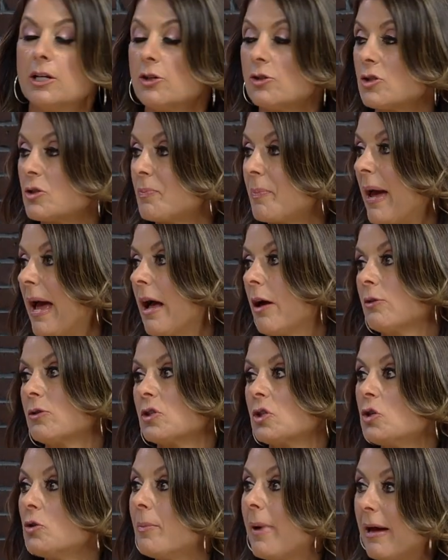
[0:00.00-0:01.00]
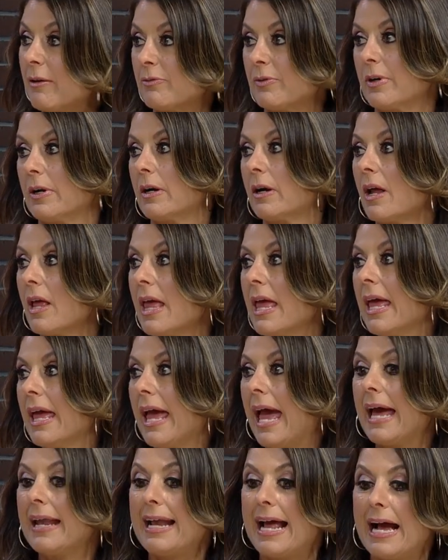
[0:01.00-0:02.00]
your spouse, whomever,
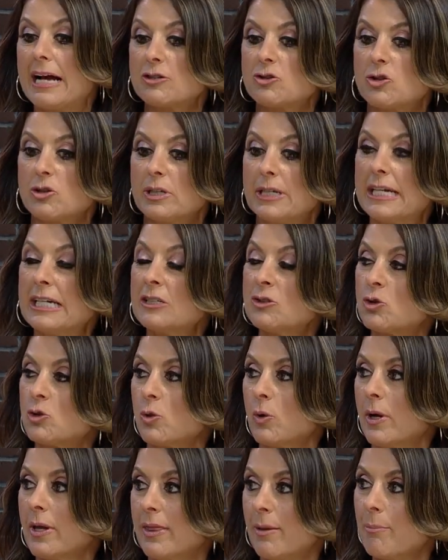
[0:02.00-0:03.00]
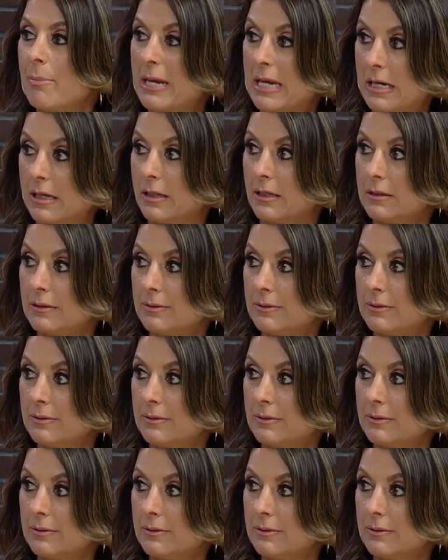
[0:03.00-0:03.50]
and actually enjoy the meal.